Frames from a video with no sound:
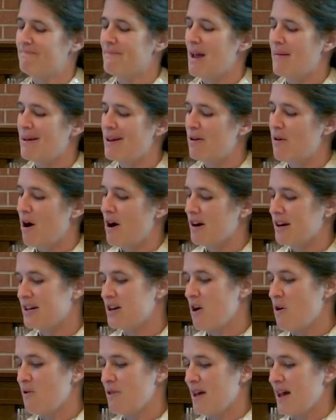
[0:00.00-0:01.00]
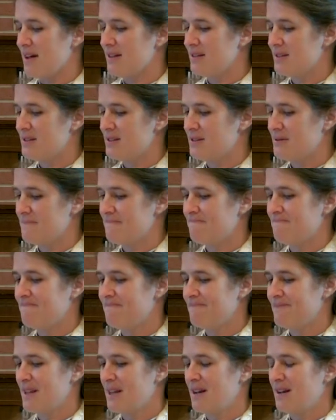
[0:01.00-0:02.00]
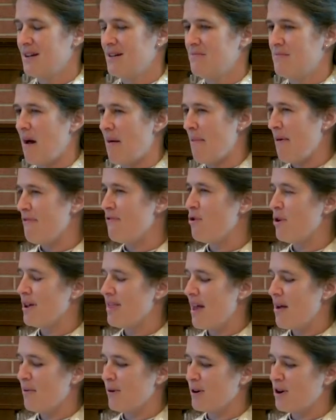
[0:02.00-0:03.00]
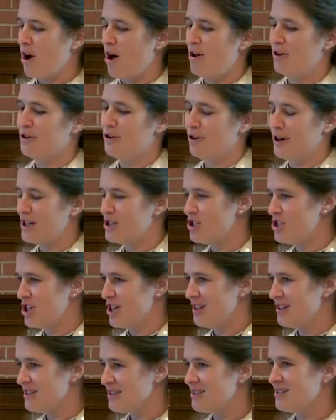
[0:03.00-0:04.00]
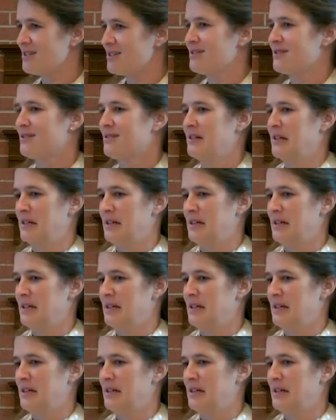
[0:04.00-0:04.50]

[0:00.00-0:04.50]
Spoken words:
Maybe you already know this, but before they were called Christians,